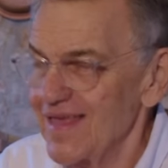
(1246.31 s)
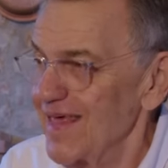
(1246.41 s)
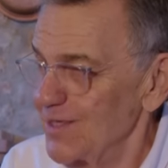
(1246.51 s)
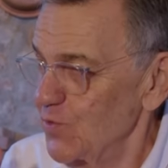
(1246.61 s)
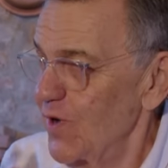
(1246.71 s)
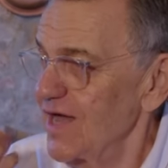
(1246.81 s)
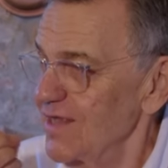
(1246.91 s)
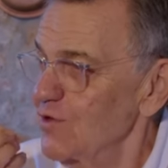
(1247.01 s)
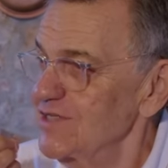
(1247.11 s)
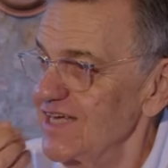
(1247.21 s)
That's why
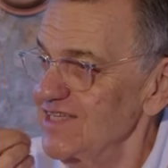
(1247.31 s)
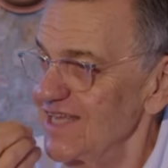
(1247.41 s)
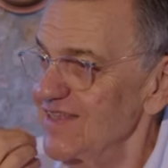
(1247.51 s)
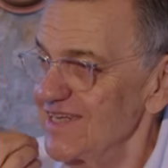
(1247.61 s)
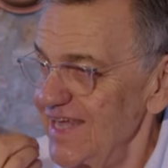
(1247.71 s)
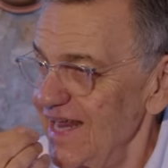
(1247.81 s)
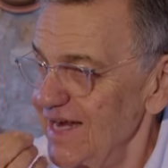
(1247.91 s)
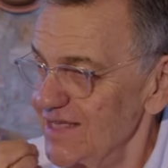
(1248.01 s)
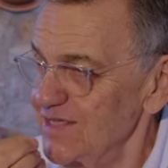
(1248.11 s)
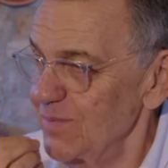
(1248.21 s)
you're tasting the
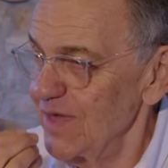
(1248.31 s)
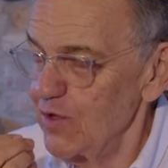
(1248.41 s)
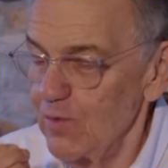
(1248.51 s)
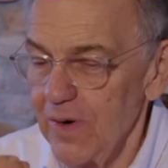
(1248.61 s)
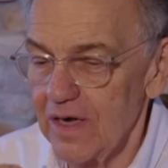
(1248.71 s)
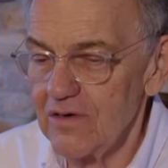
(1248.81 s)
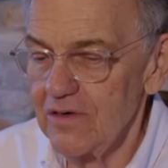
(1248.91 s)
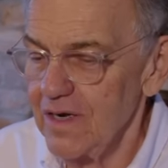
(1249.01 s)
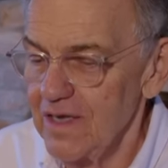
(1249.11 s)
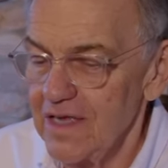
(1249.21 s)
tannins that make you
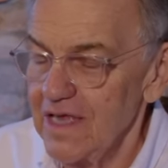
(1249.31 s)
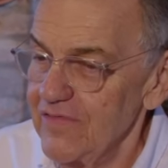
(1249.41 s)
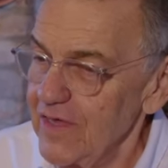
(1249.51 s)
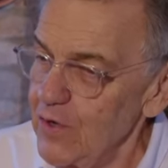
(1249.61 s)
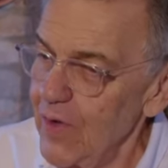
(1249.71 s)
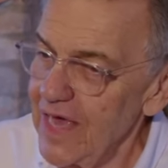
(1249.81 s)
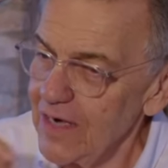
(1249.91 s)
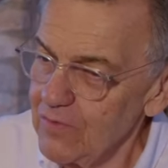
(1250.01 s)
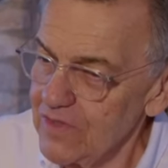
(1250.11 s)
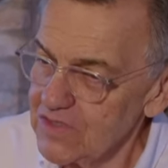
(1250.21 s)
pucker. Then you
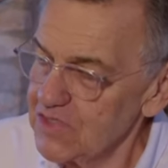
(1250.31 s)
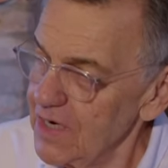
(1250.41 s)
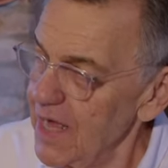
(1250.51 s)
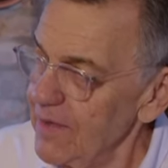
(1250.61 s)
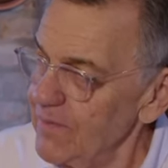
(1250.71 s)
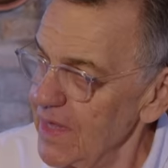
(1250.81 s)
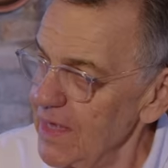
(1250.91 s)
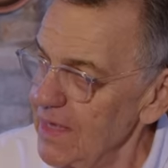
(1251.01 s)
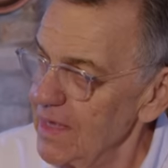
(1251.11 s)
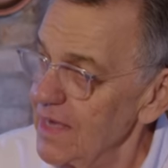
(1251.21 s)
had it with the
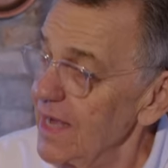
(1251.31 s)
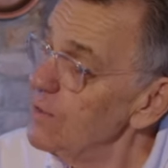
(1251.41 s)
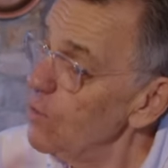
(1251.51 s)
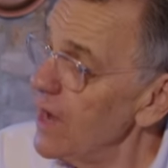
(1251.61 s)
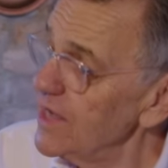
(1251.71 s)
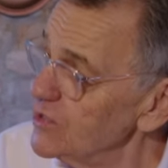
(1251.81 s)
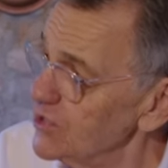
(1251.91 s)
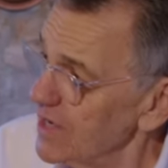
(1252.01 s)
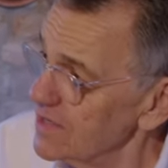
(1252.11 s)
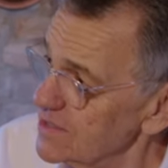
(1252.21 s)
salami, and the wine
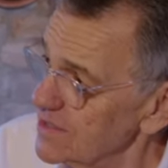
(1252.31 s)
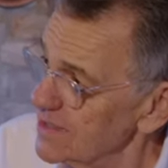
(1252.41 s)
changed.